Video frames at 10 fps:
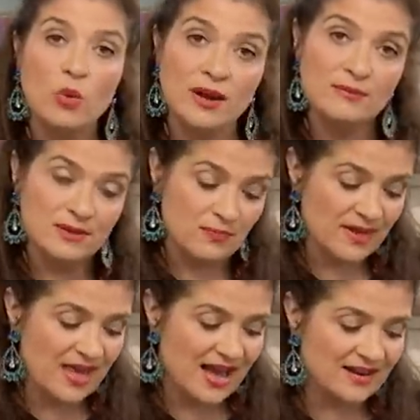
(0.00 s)
what I mean
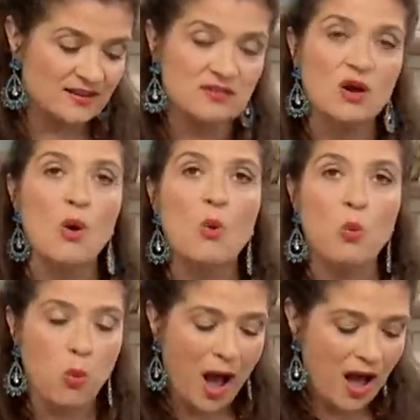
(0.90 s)
by that is
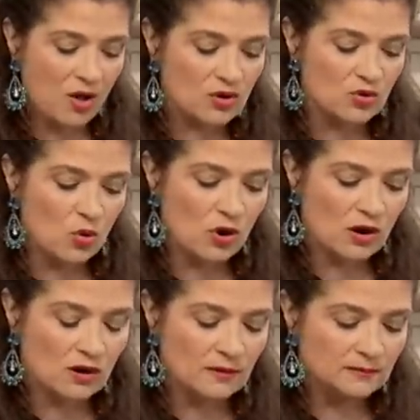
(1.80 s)
while
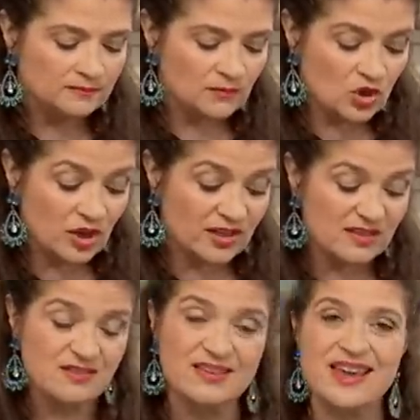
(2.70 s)
you're cooking
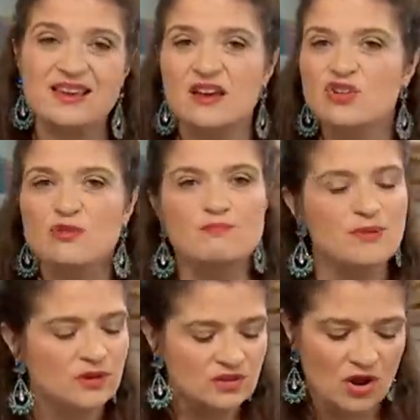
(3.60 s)
the steak, you're
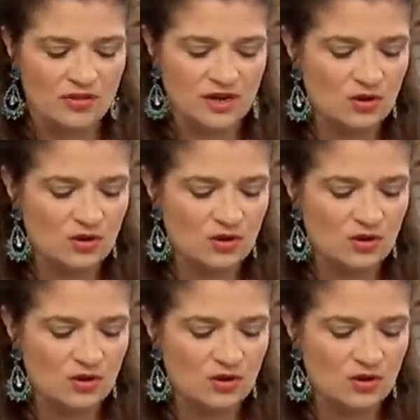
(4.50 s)
building all the